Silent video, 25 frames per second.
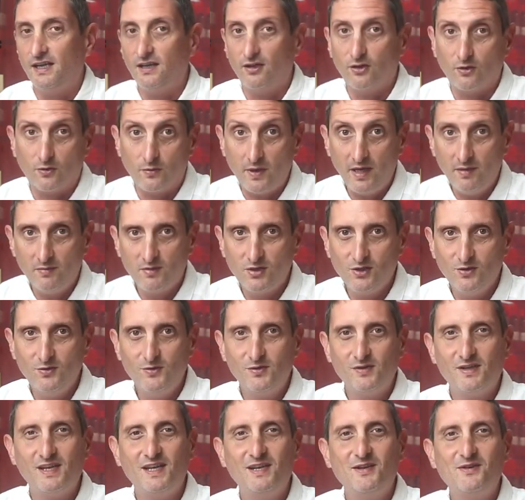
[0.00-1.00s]
in the grape
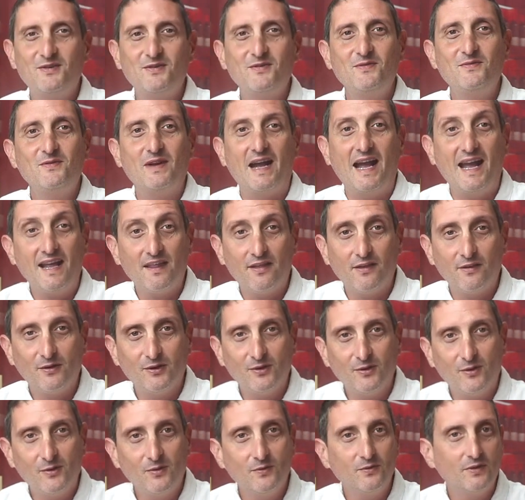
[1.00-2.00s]
juice into
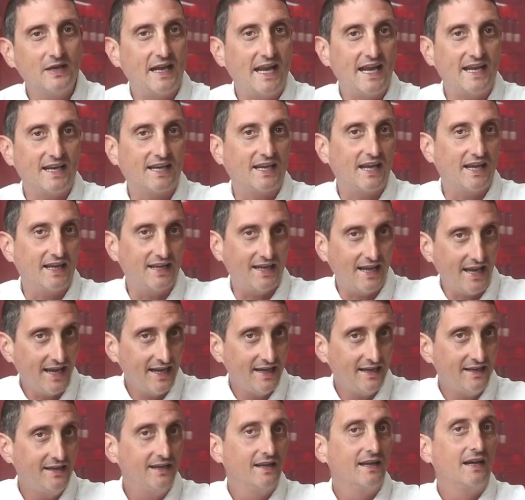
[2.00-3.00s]
ethanol,
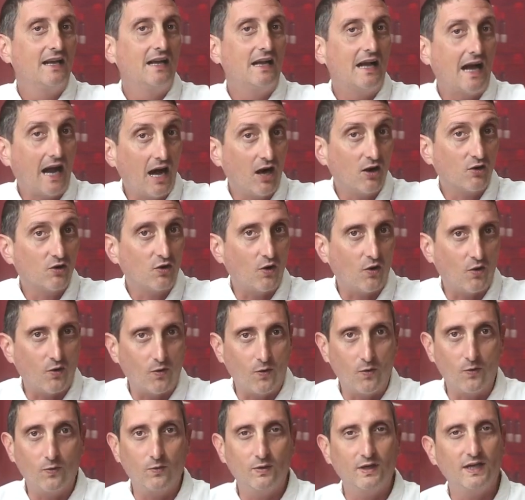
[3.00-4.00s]
aka
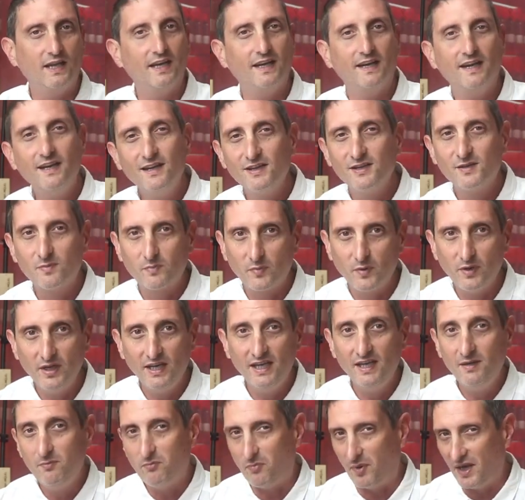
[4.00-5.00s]
alcohol. It is
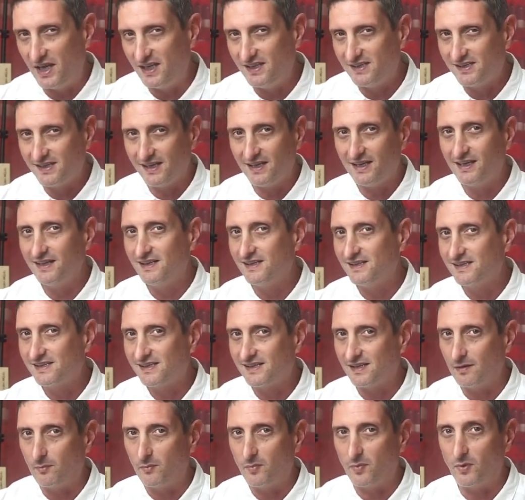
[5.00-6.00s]
pretty basic and
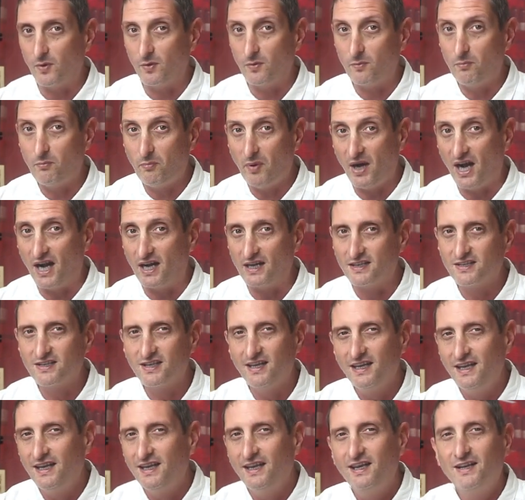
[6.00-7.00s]
simple, but
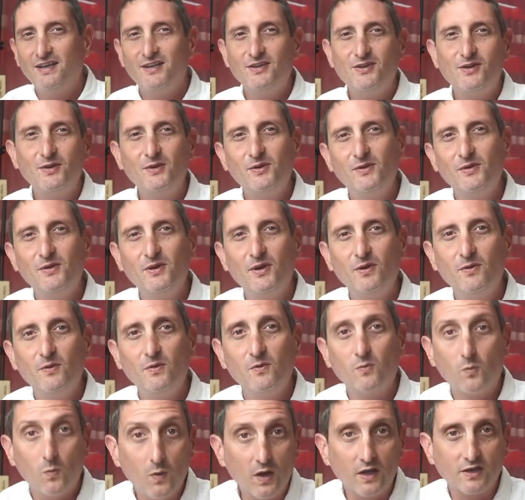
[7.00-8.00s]
do you
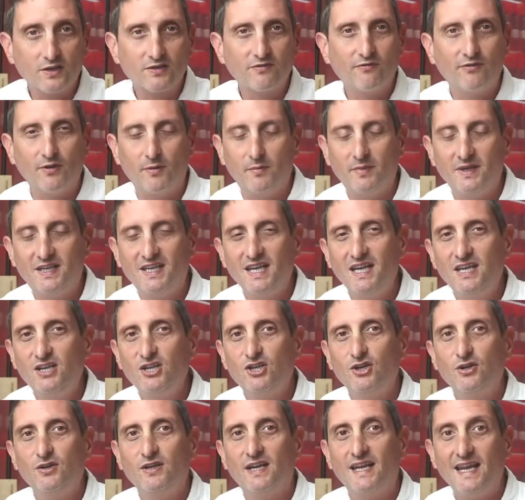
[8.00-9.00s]
know what
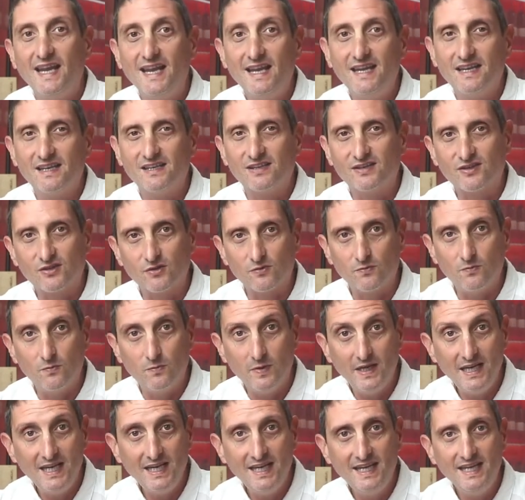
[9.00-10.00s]
fermentation is
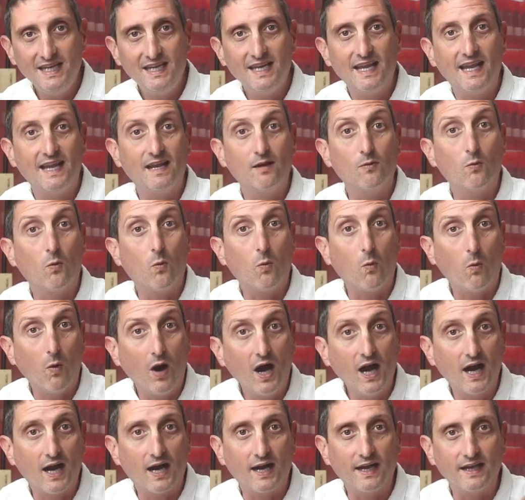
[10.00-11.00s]
really and
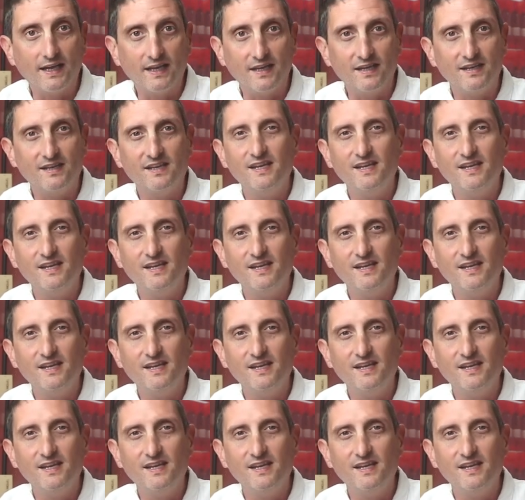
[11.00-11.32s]
why